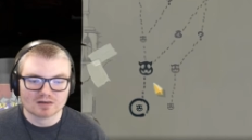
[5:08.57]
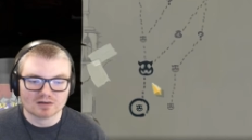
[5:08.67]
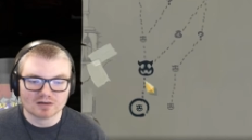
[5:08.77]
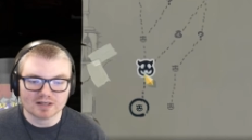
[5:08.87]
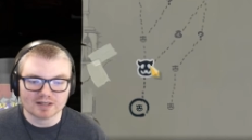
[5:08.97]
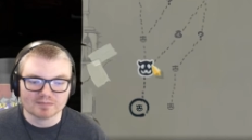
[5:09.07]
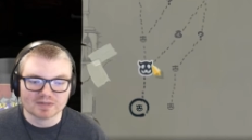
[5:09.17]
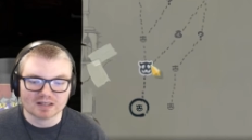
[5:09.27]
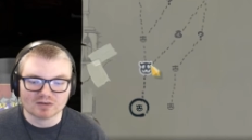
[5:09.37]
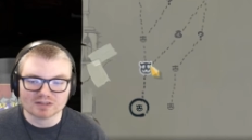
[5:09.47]
Alright,
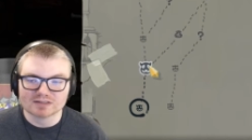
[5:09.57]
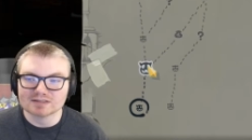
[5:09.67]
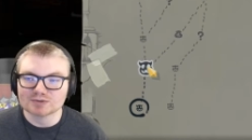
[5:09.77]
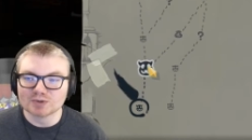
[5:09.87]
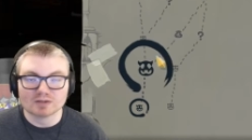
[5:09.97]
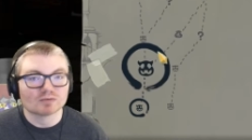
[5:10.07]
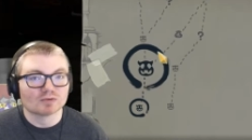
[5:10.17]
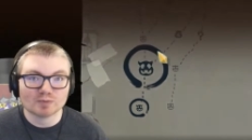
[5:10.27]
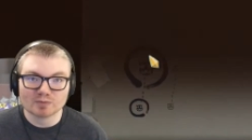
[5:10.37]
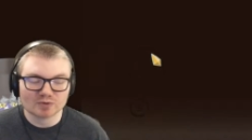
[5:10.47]
now on to
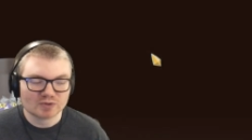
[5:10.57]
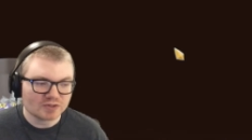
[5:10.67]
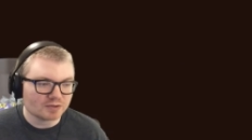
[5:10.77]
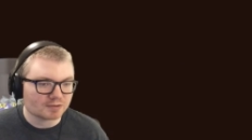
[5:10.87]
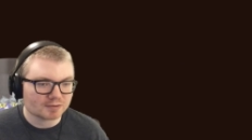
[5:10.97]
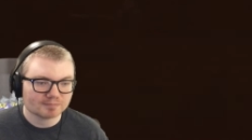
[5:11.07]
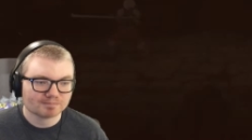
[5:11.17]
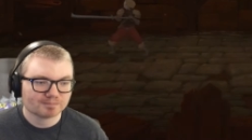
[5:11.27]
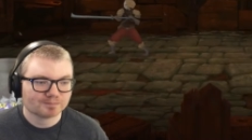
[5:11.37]
room number two.